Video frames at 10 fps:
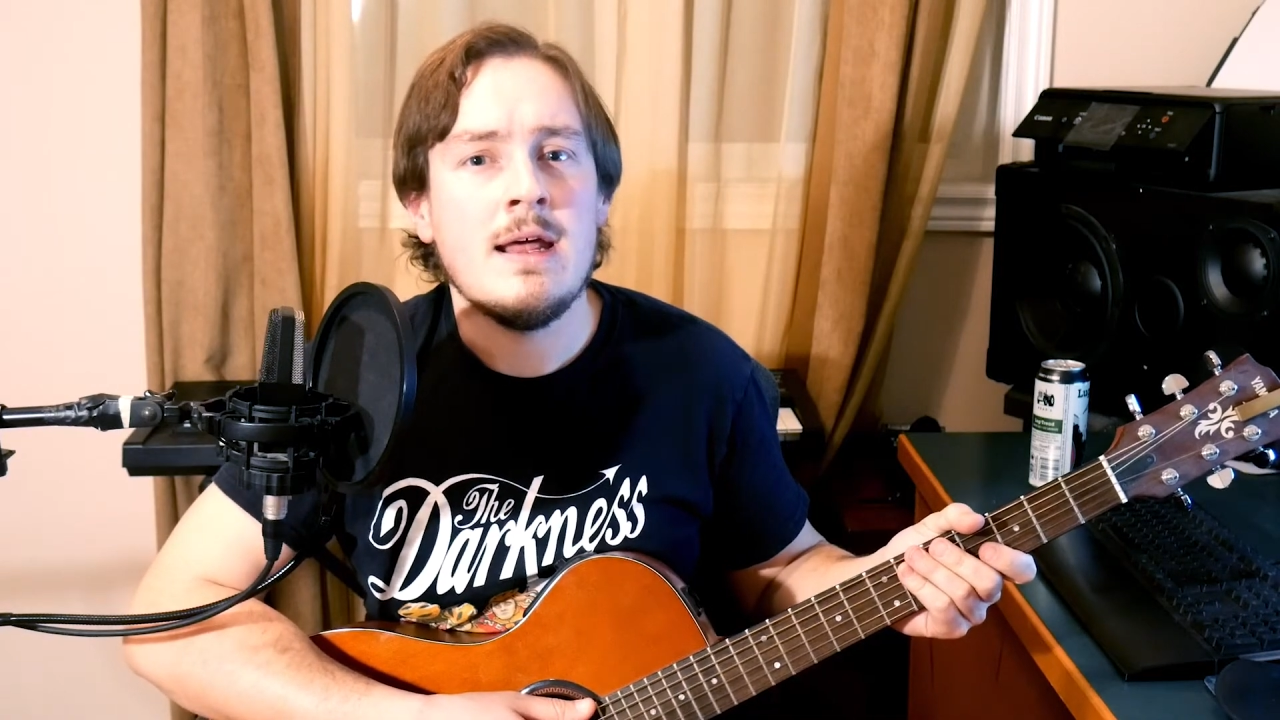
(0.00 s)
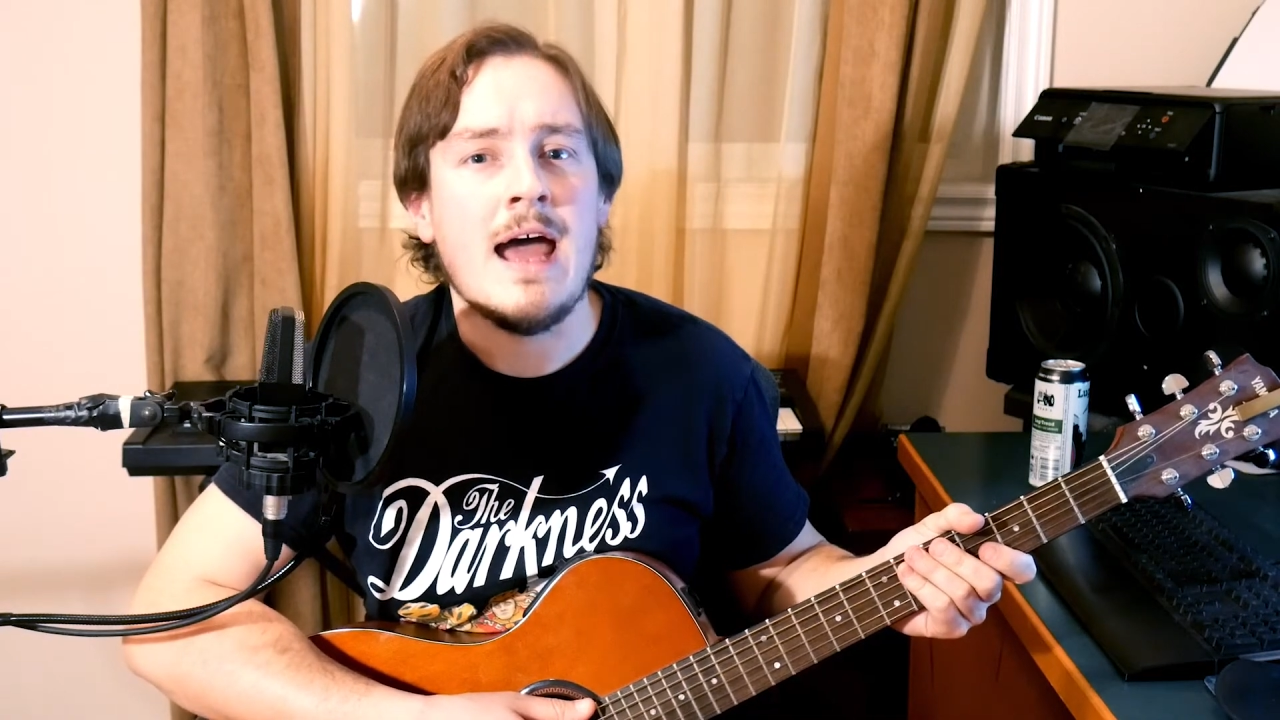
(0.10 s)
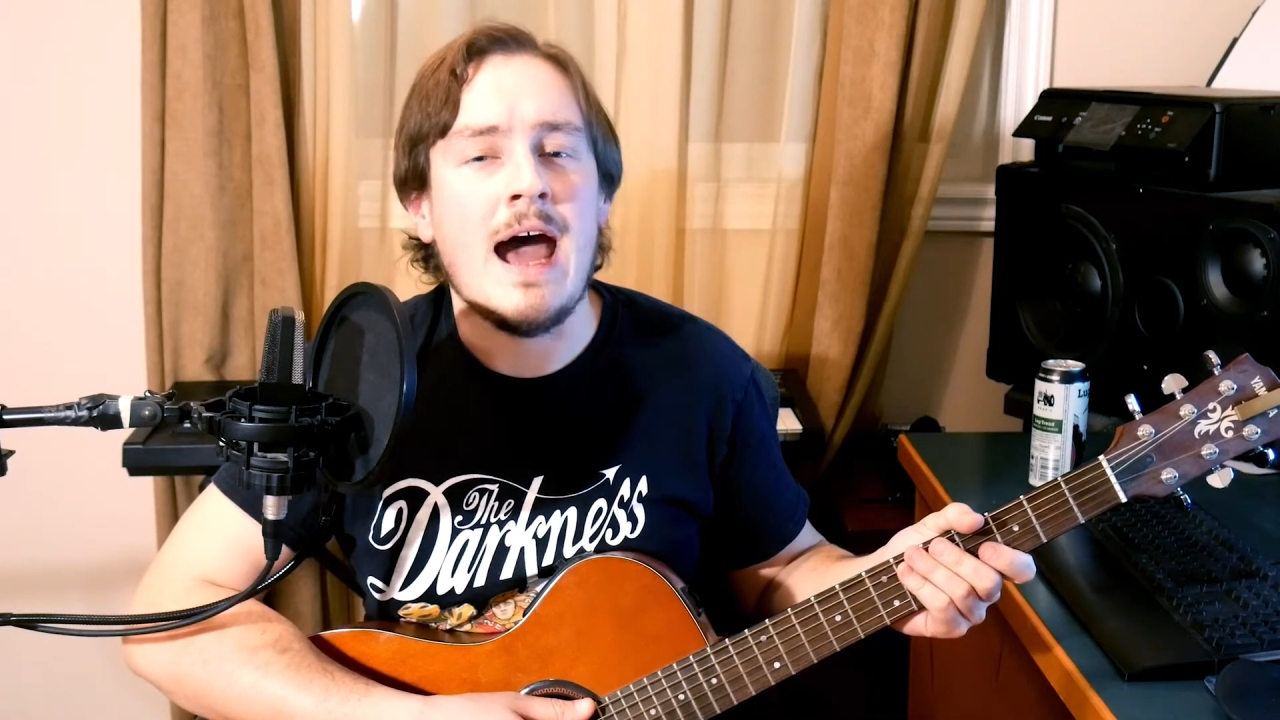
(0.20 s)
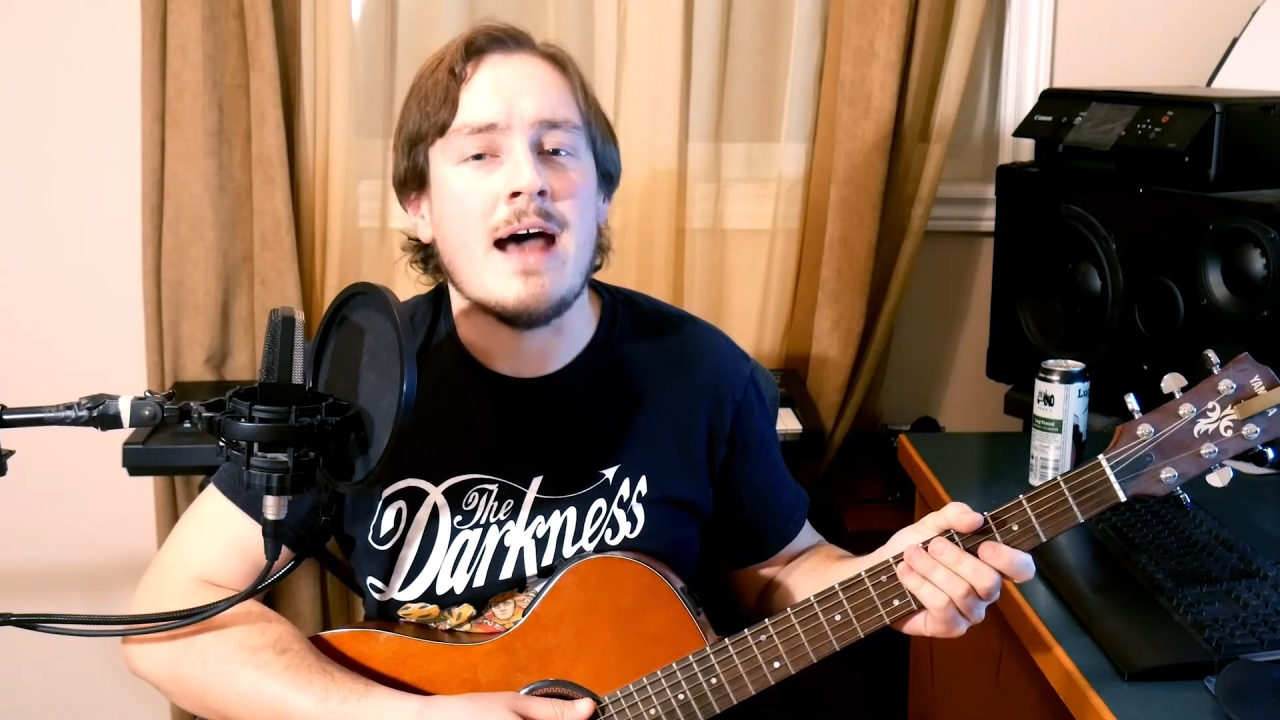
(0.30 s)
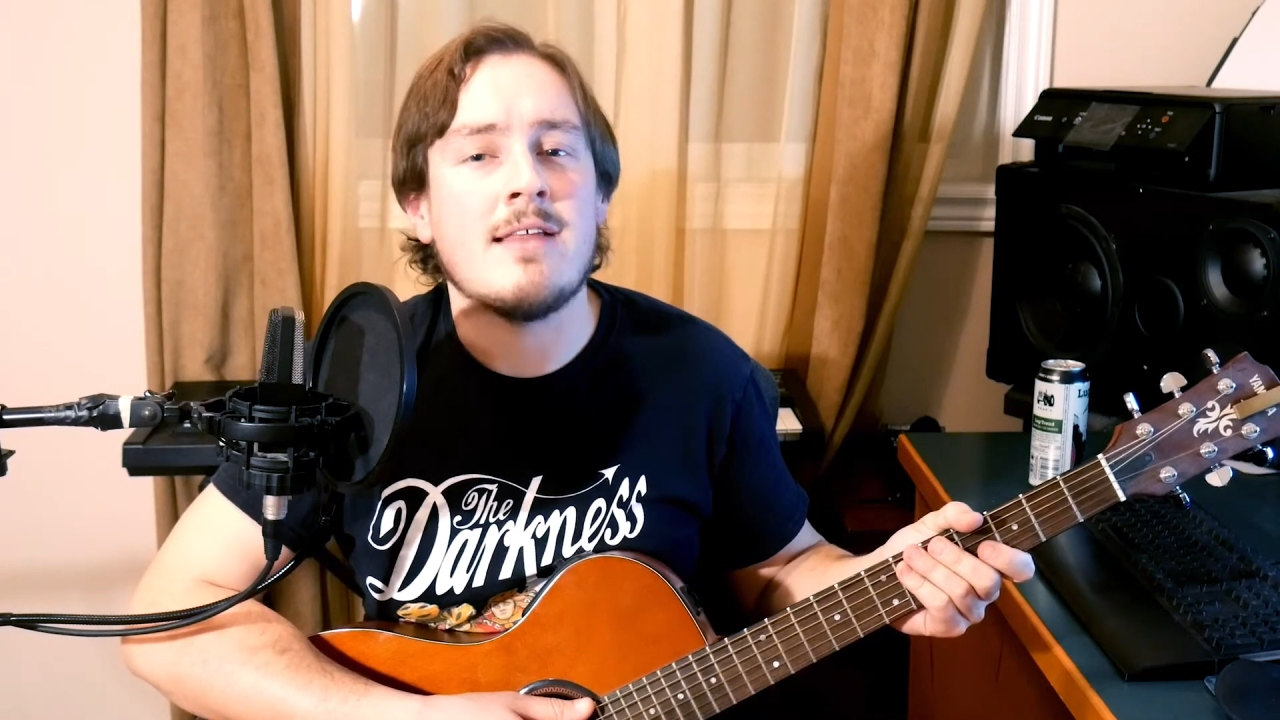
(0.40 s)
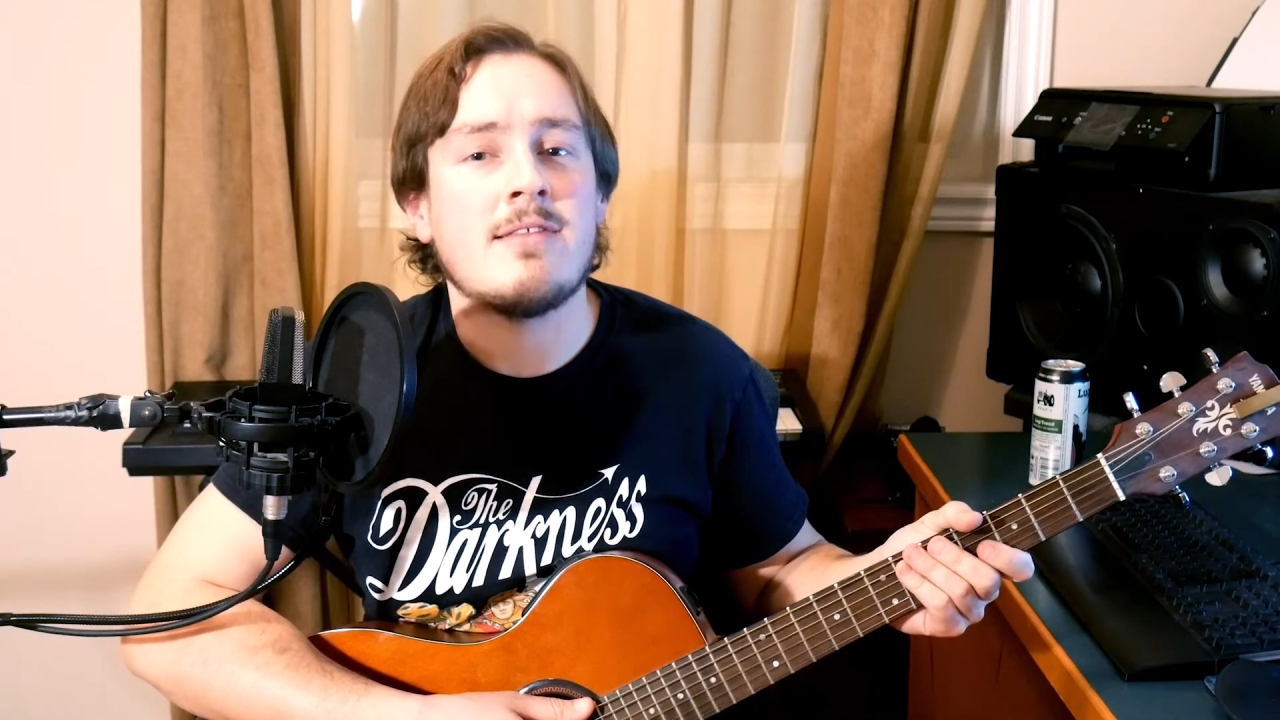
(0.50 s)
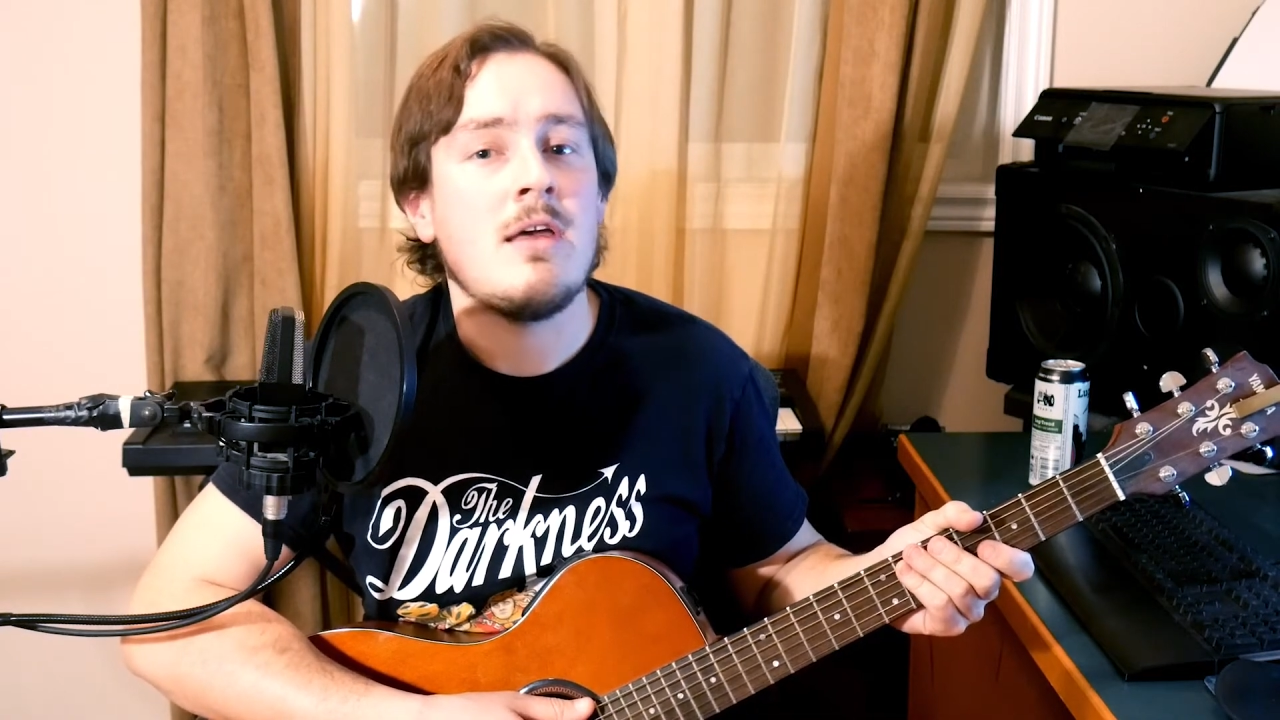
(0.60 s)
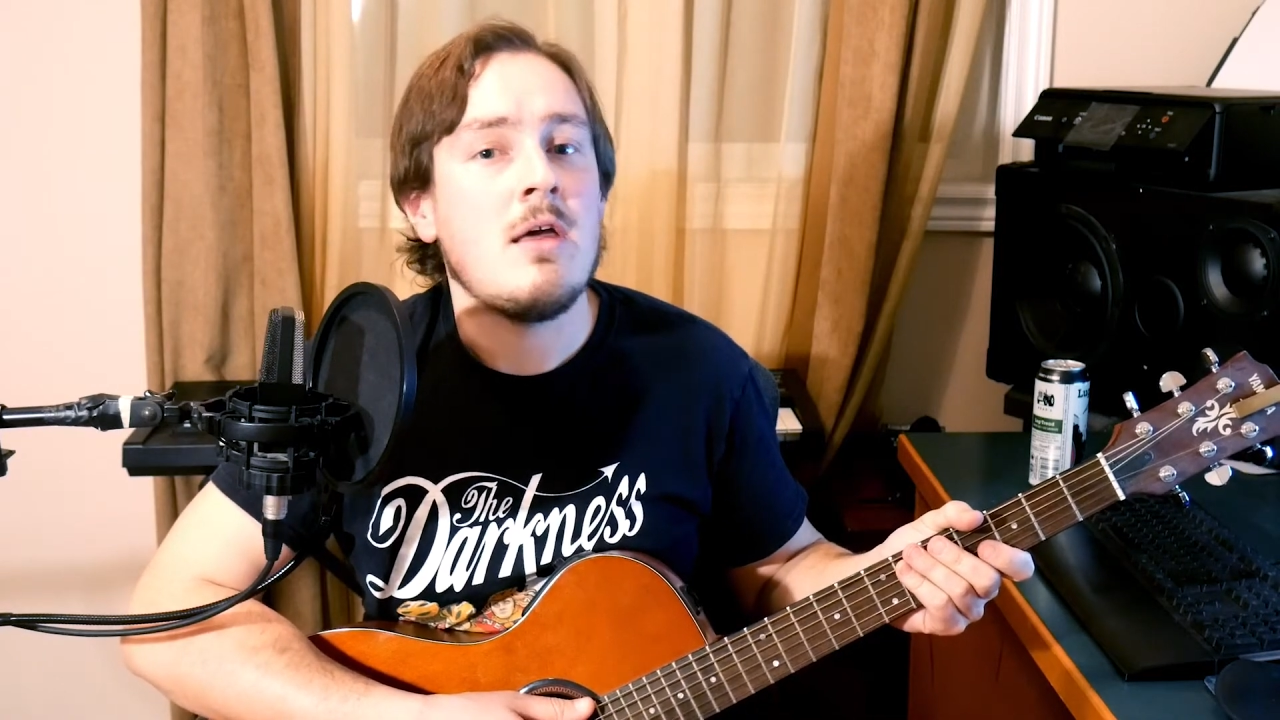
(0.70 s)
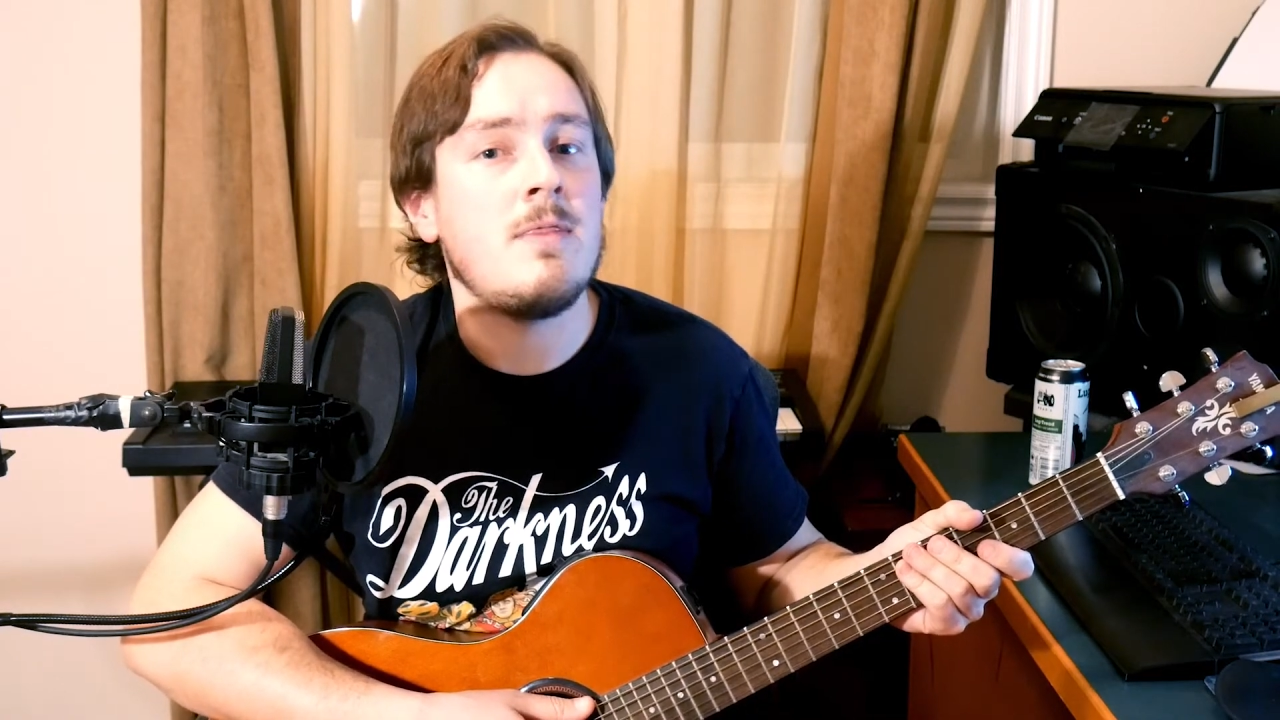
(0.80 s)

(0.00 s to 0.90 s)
as